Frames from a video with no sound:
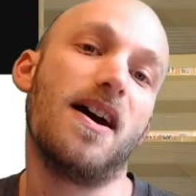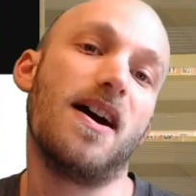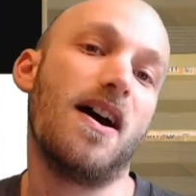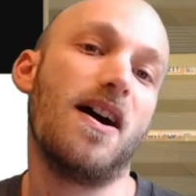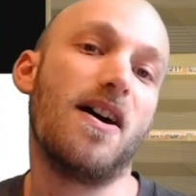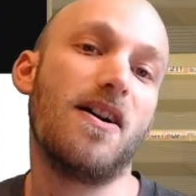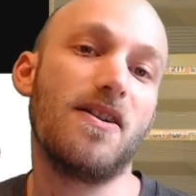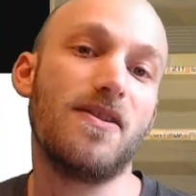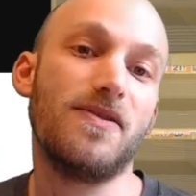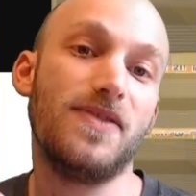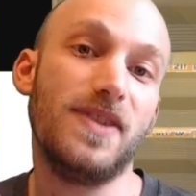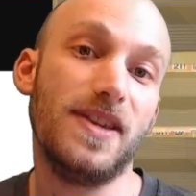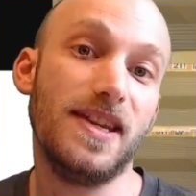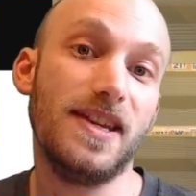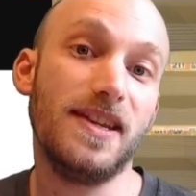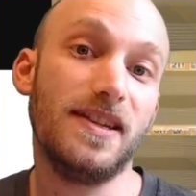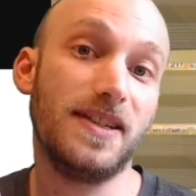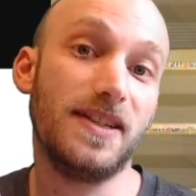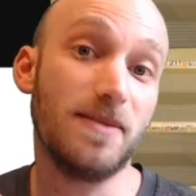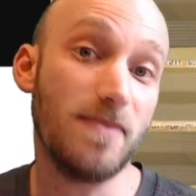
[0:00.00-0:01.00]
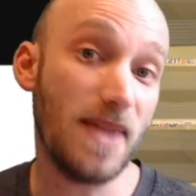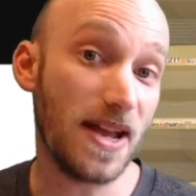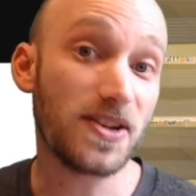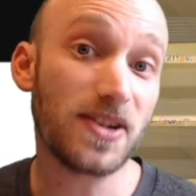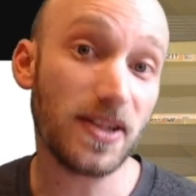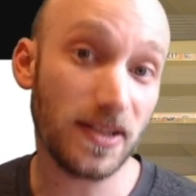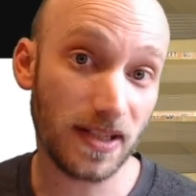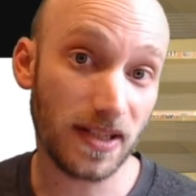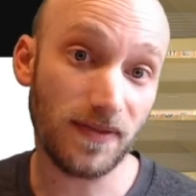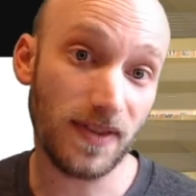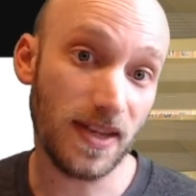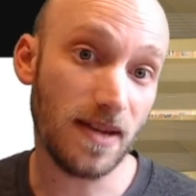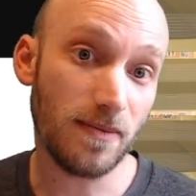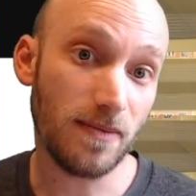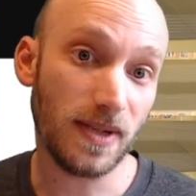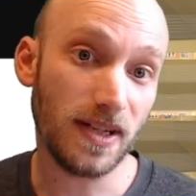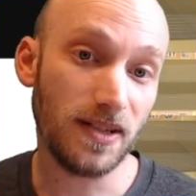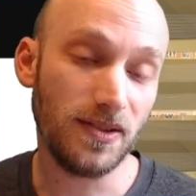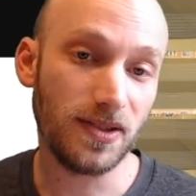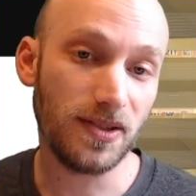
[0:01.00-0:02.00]
are the dimensions of the
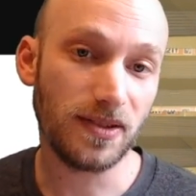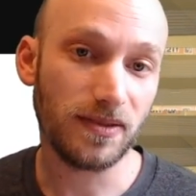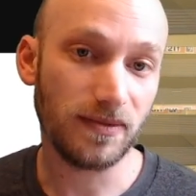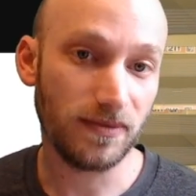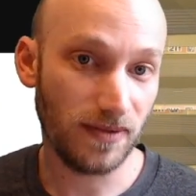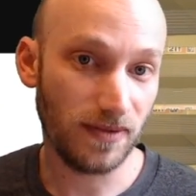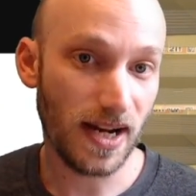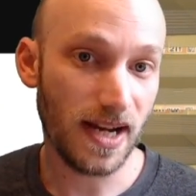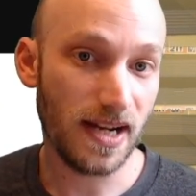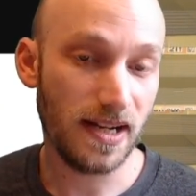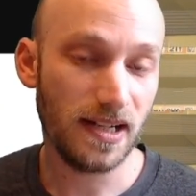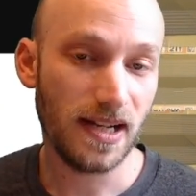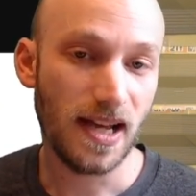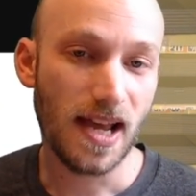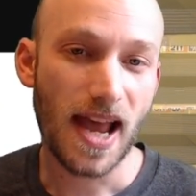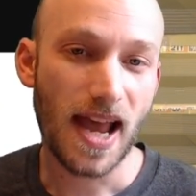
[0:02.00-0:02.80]
image, right?